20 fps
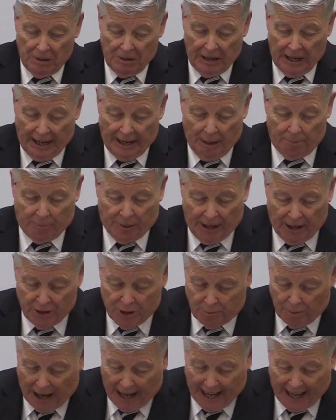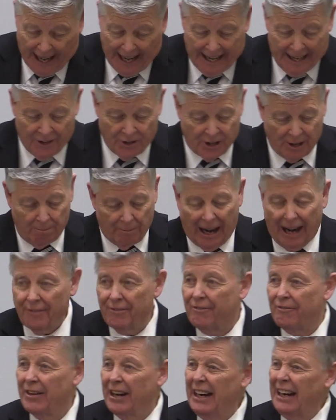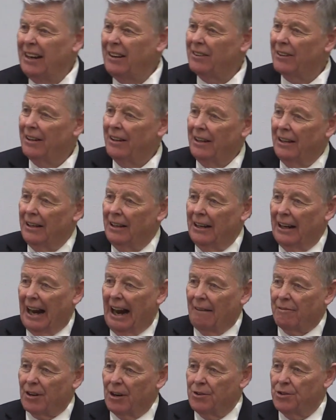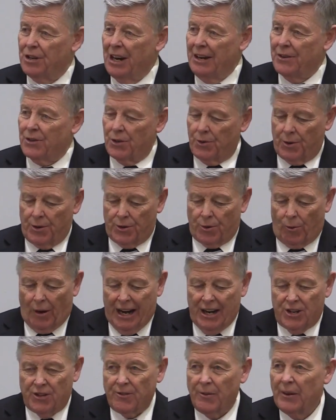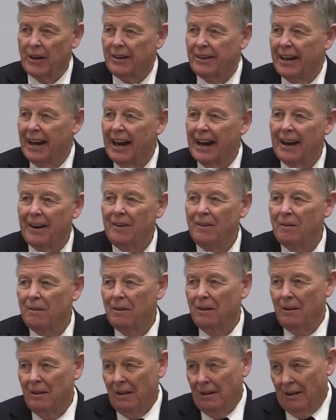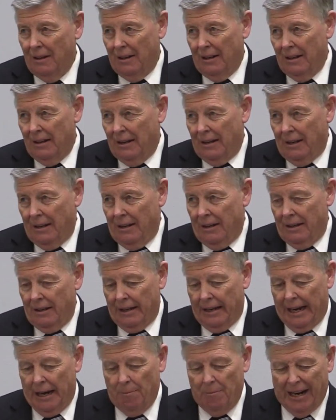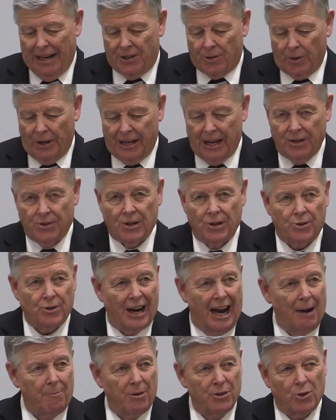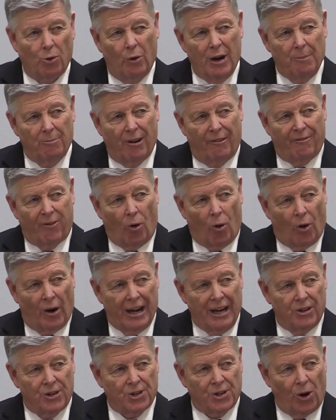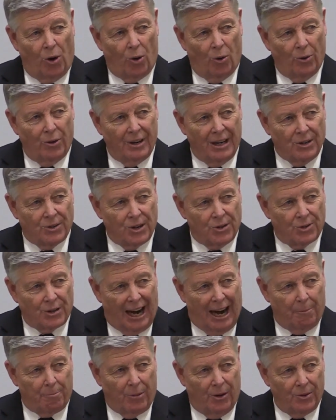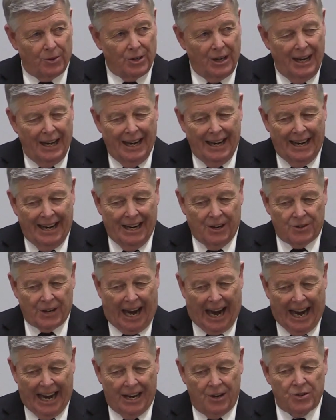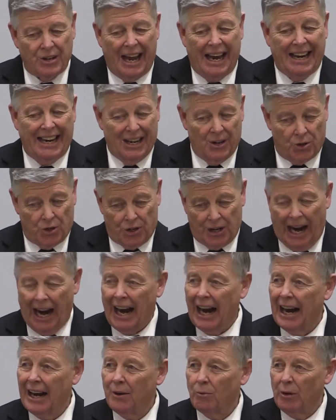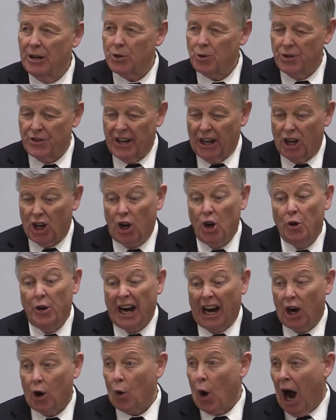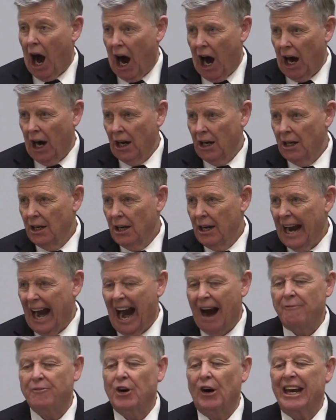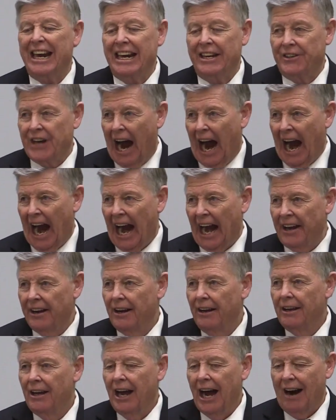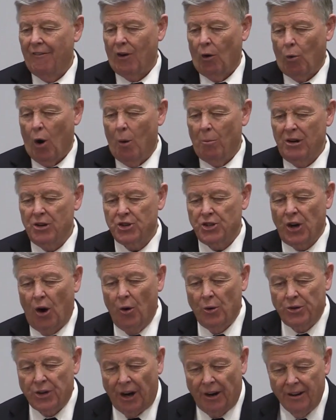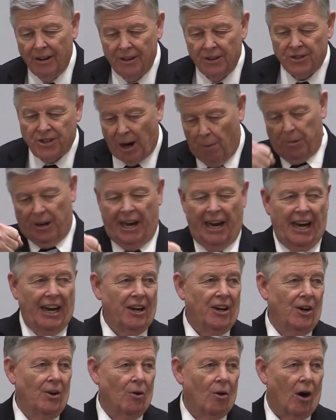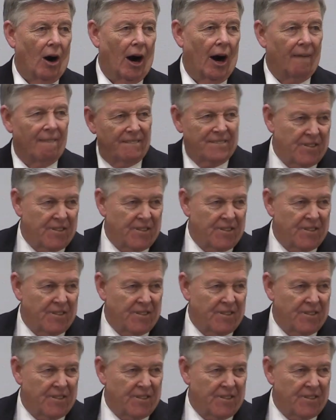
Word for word: And they pierced my hands and my feet after Jesus was raised from the dead. He meets with his disciples a week before. He showed his disciples his hands and his side, which was the coup de grace after he died of a Roman soldier, some king you are.